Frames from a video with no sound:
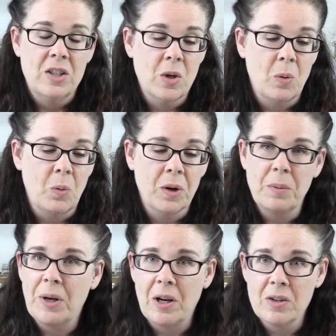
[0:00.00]
Don't
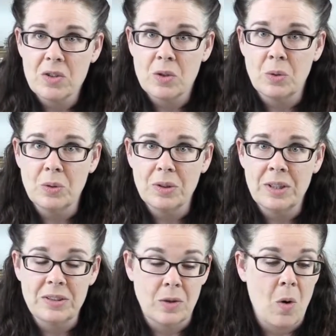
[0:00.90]
worry, parents, school
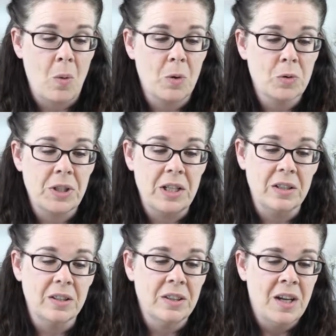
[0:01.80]
is almost
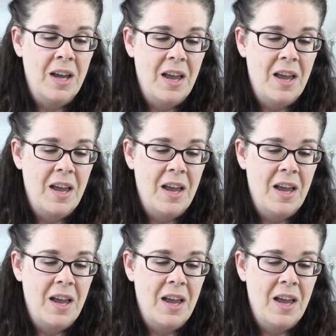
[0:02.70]
here.